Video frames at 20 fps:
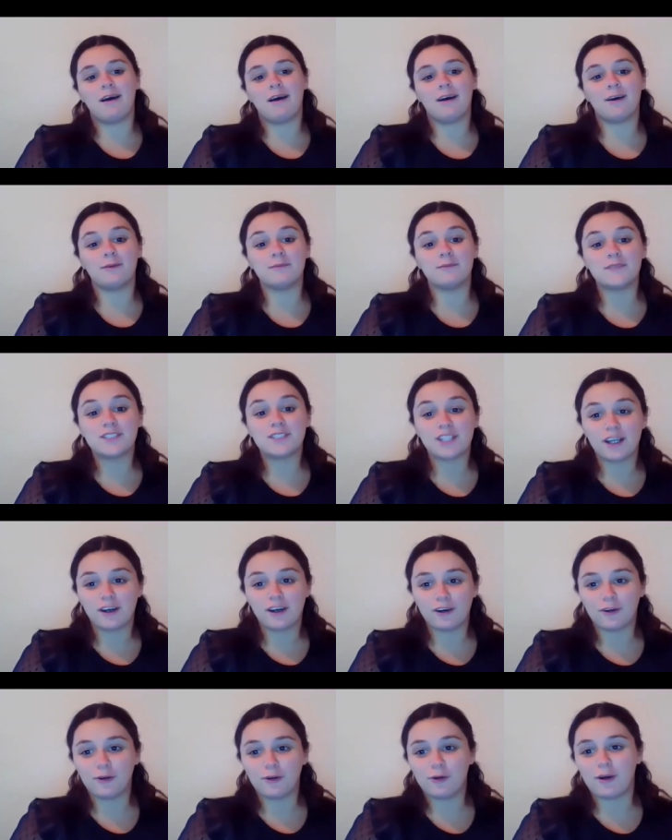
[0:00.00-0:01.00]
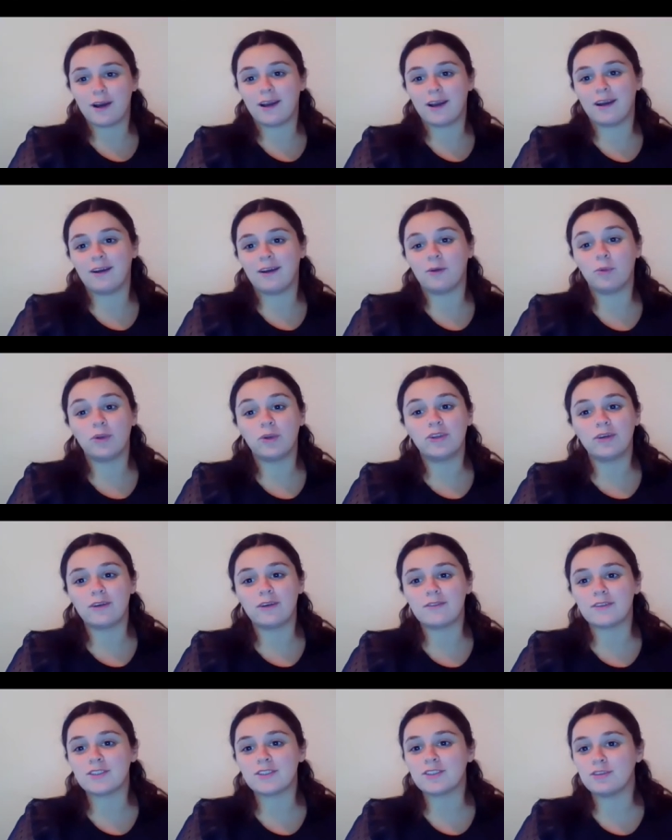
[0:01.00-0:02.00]
Um, so uh, we do
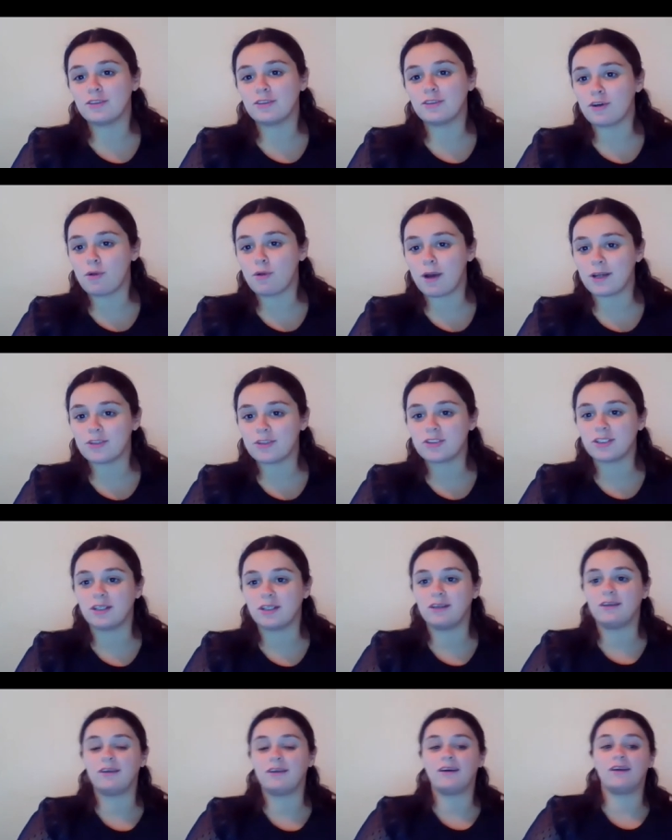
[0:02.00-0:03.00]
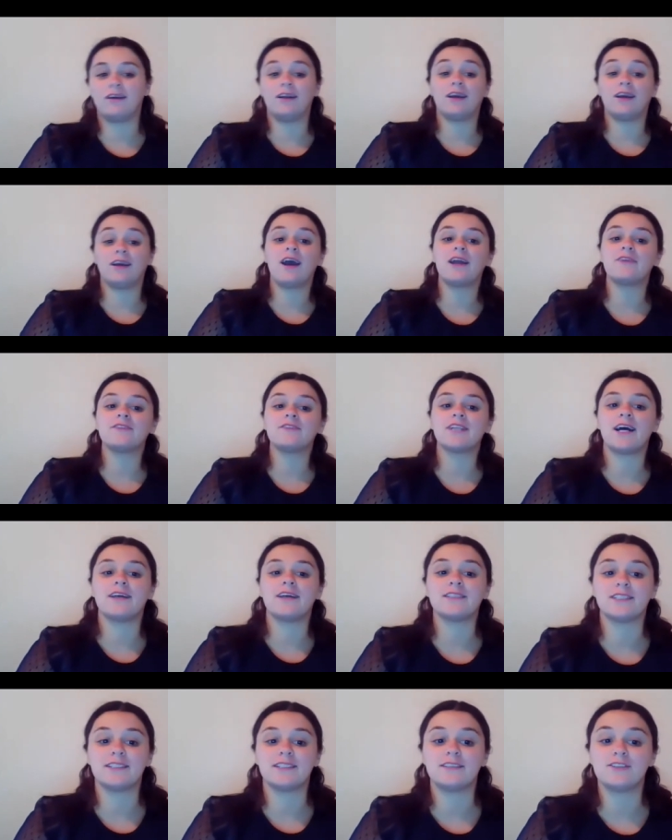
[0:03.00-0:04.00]
have a student question, yes. and it
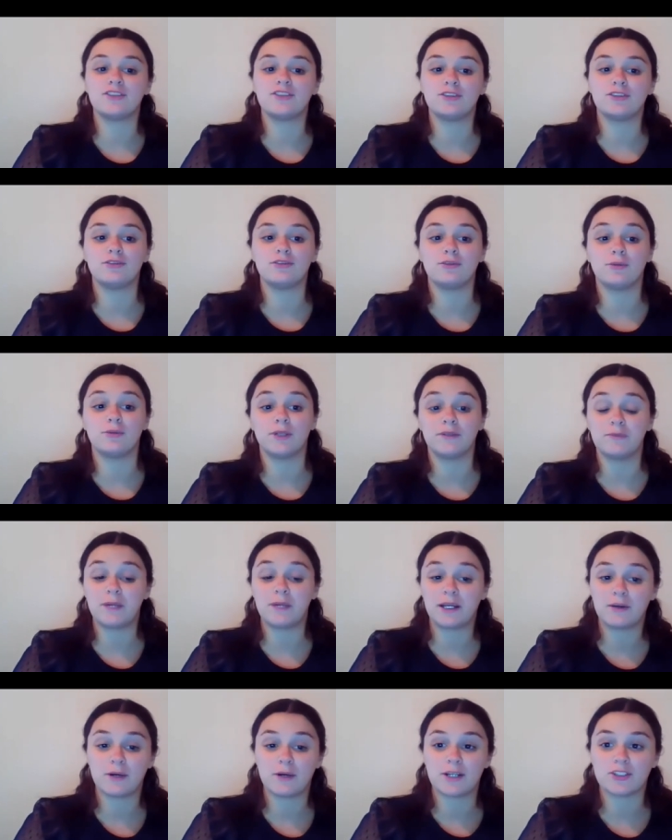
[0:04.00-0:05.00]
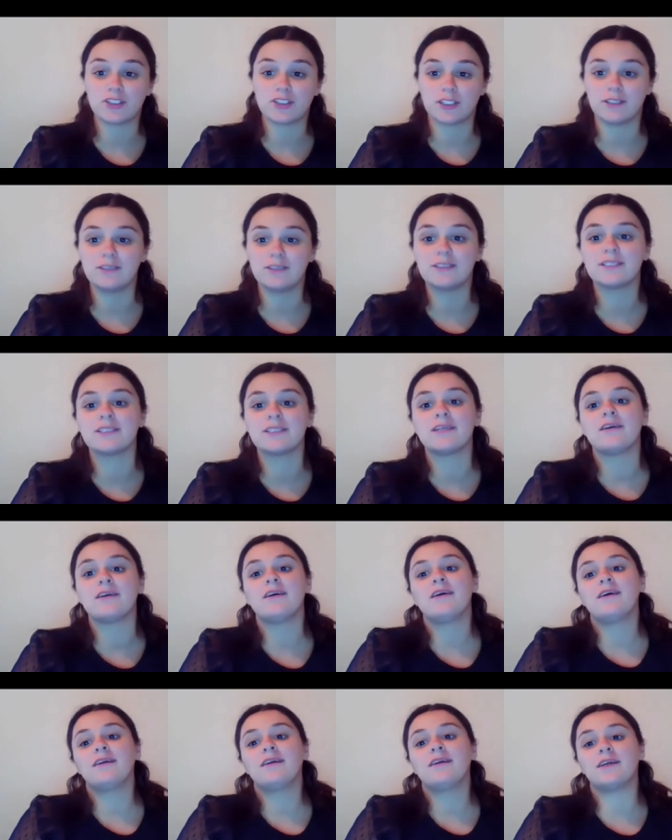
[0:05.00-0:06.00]
ties into one of my questions
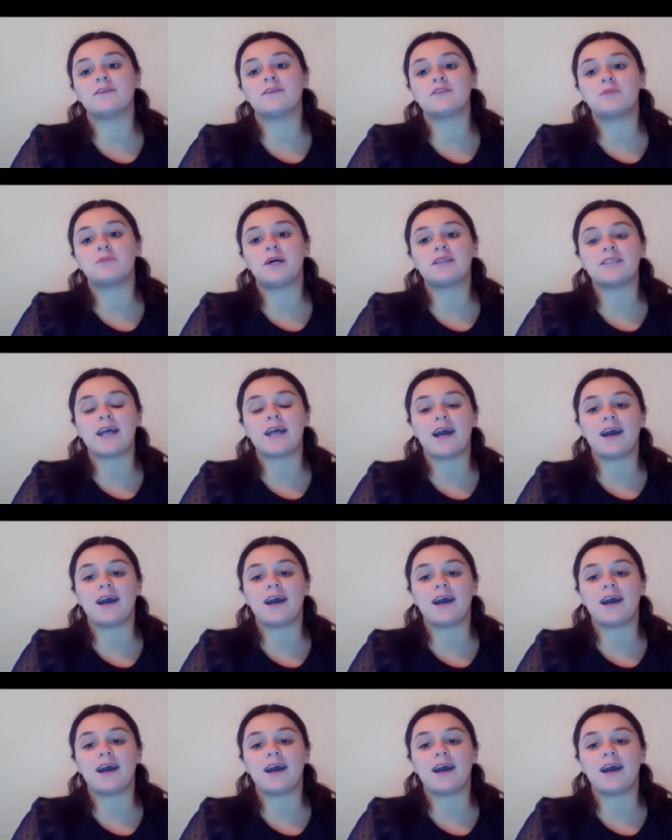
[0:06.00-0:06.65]
that I was about to